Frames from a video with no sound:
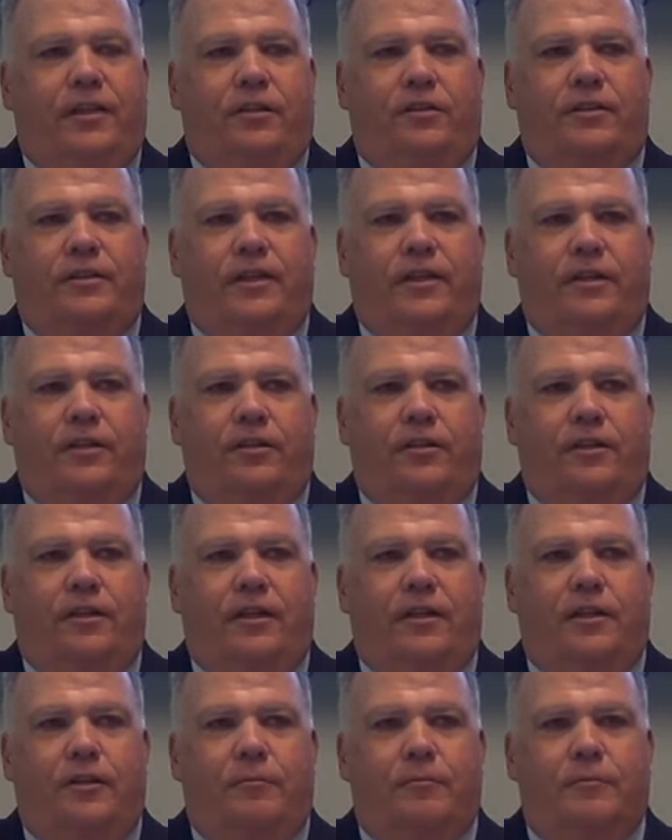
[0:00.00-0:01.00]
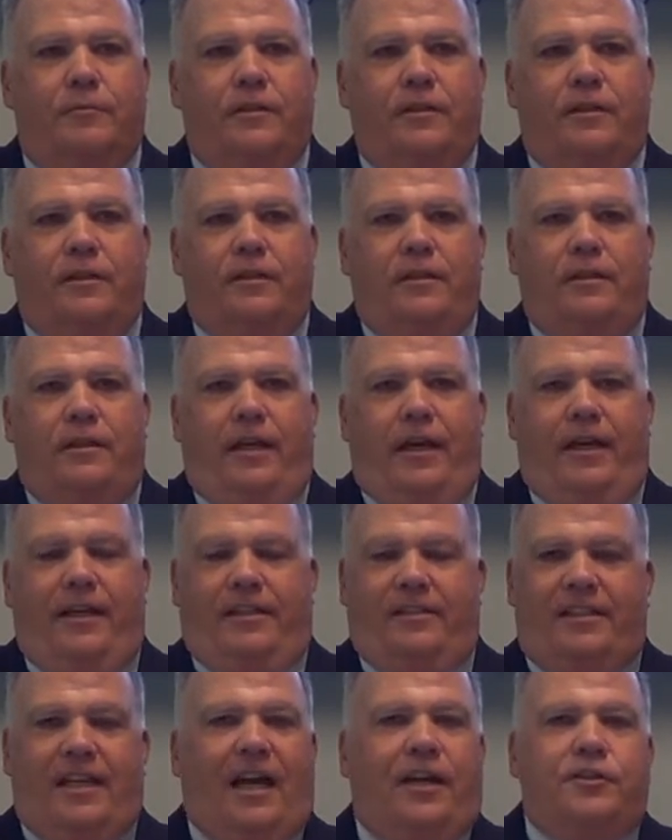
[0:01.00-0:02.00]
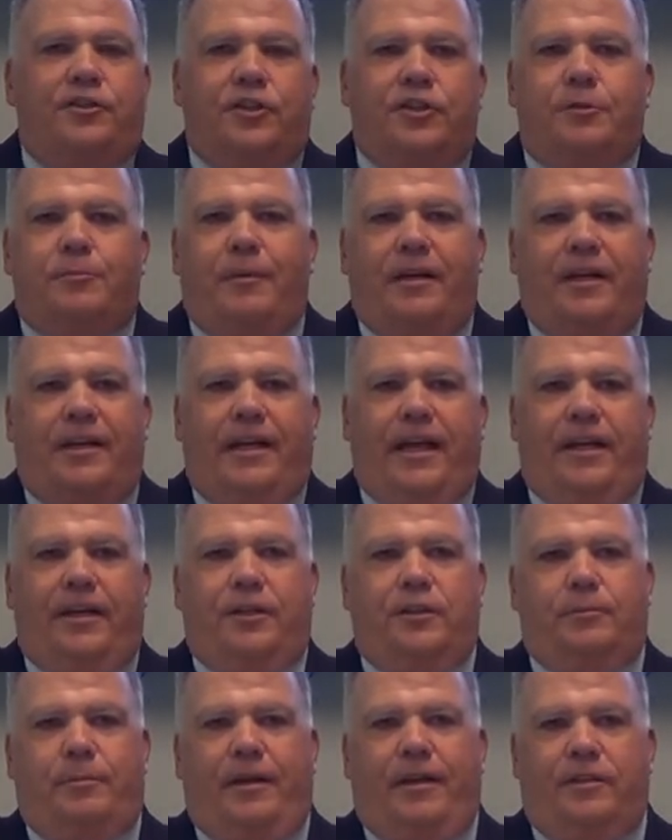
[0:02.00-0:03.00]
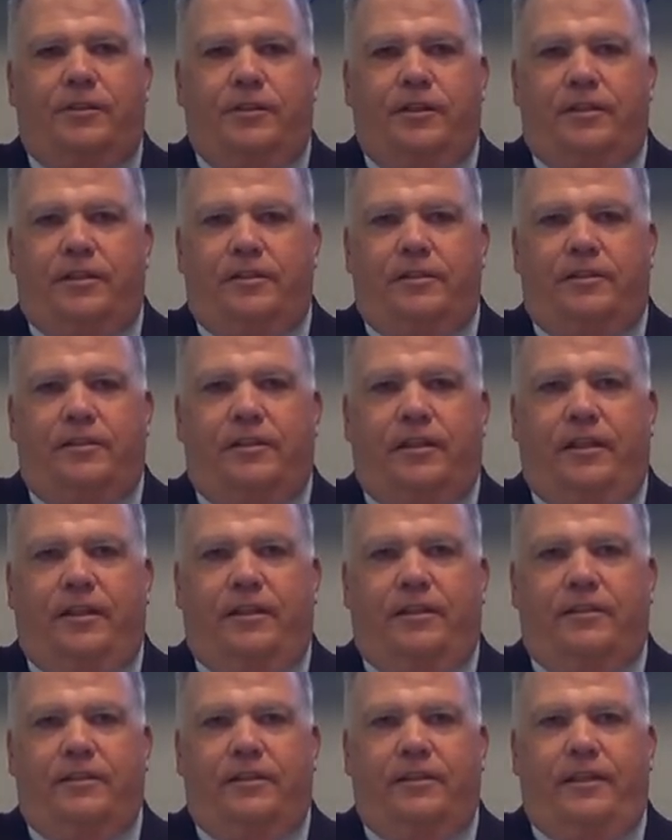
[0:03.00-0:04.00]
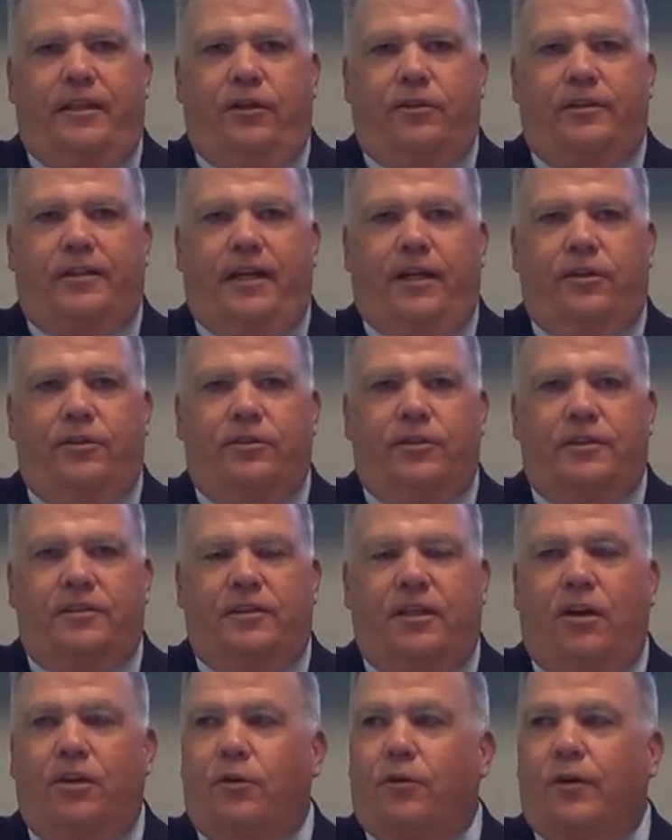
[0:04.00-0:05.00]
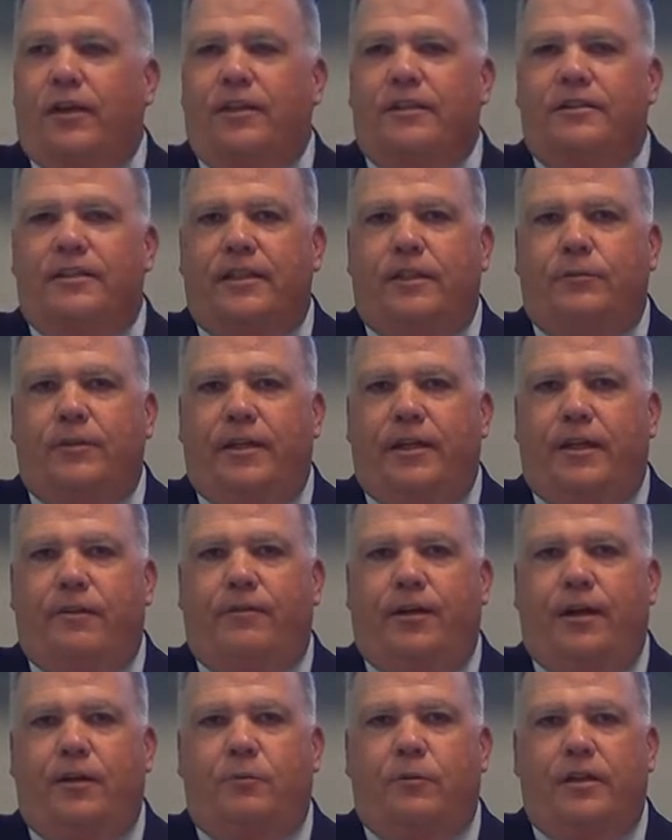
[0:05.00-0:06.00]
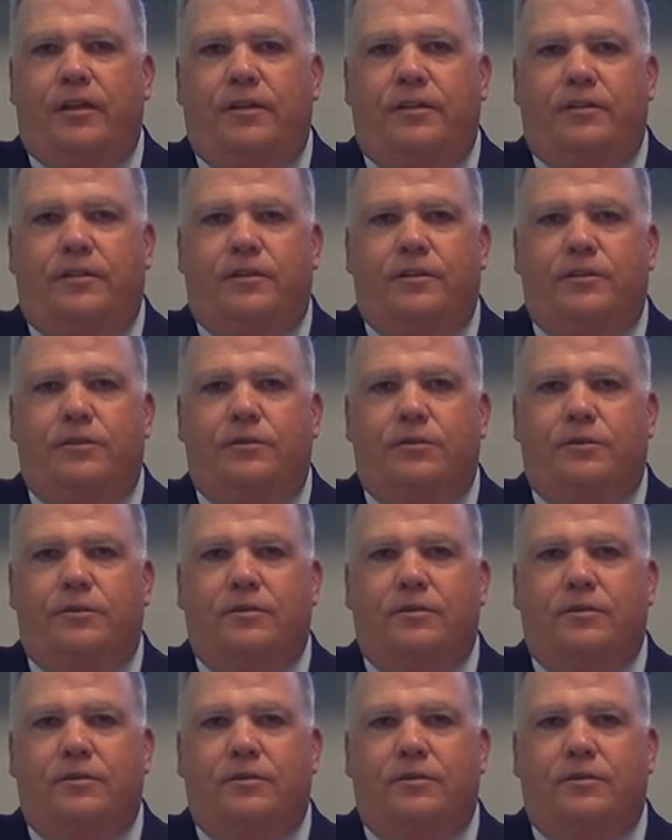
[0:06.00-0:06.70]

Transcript: healthcare. And it's not just Medicaid expansion, healthcare has just gone crazy, and we need to find ways to